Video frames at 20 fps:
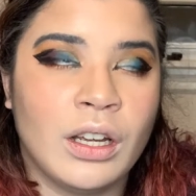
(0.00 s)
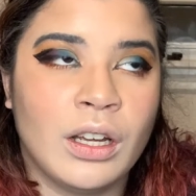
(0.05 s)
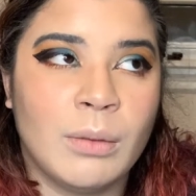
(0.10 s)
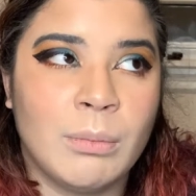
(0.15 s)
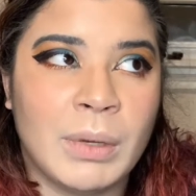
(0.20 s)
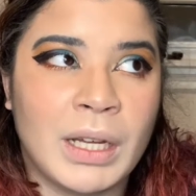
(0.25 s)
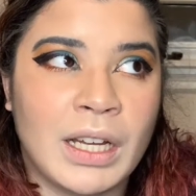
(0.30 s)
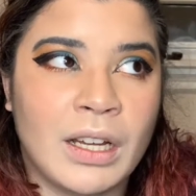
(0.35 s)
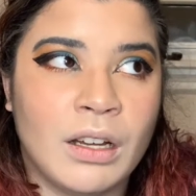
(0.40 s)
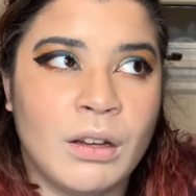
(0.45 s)

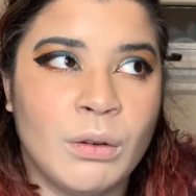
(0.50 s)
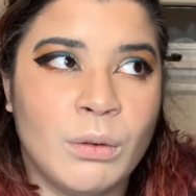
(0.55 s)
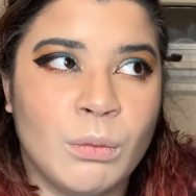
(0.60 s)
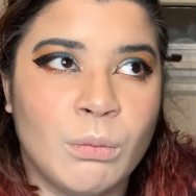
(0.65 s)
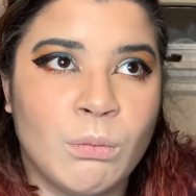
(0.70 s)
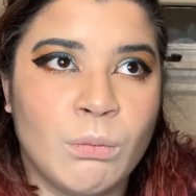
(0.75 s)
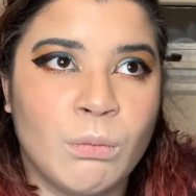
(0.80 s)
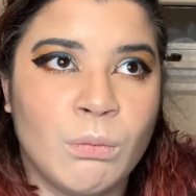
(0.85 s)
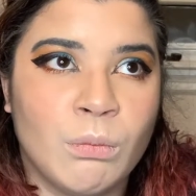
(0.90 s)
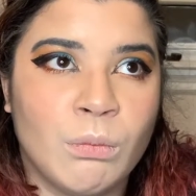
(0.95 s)

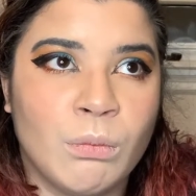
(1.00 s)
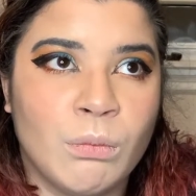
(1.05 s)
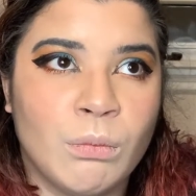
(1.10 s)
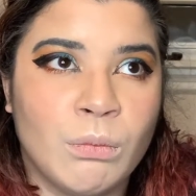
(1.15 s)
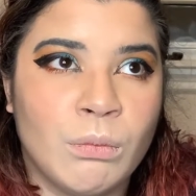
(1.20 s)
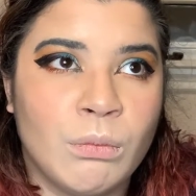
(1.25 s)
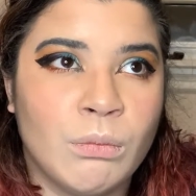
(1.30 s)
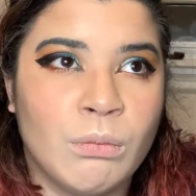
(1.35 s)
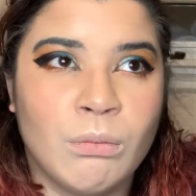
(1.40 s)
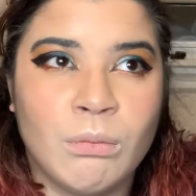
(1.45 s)
about
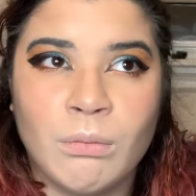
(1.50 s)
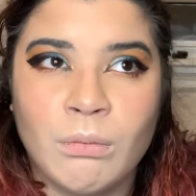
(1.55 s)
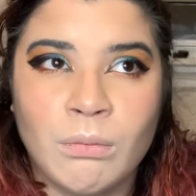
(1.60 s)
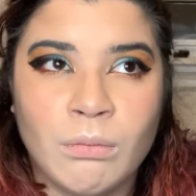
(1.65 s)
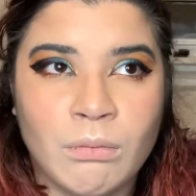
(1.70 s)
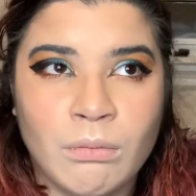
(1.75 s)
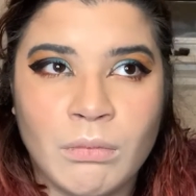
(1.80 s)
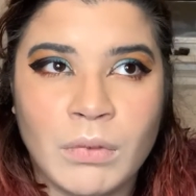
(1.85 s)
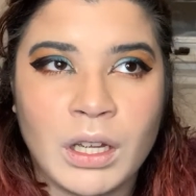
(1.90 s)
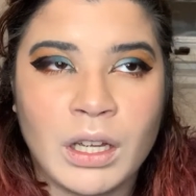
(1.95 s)

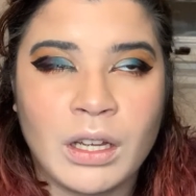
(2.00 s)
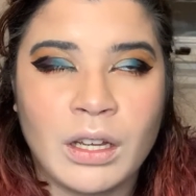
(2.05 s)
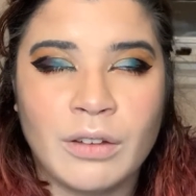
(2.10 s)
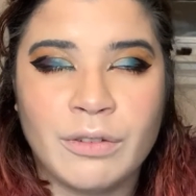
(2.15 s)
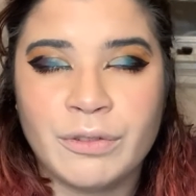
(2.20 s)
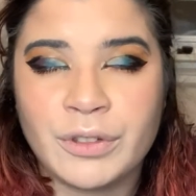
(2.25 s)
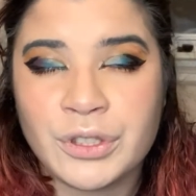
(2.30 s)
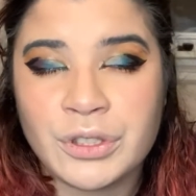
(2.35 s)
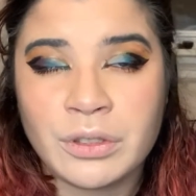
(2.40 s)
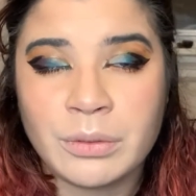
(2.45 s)
a
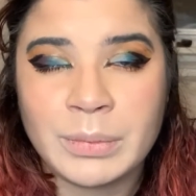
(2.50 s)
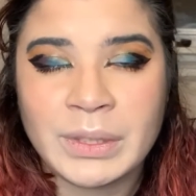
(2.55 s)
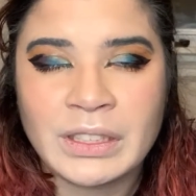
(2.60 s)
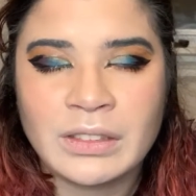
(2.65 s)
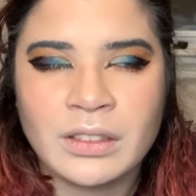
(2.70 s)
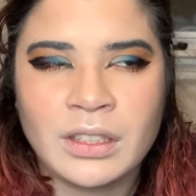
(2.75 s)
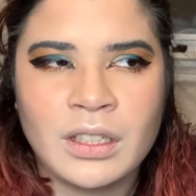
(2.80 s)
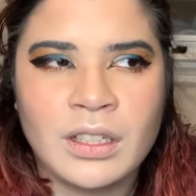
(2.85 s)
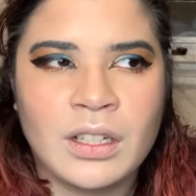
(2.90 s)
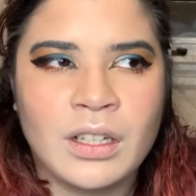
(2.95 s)

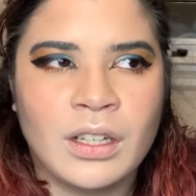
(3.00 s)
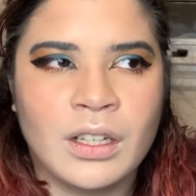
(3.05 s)
fisherman?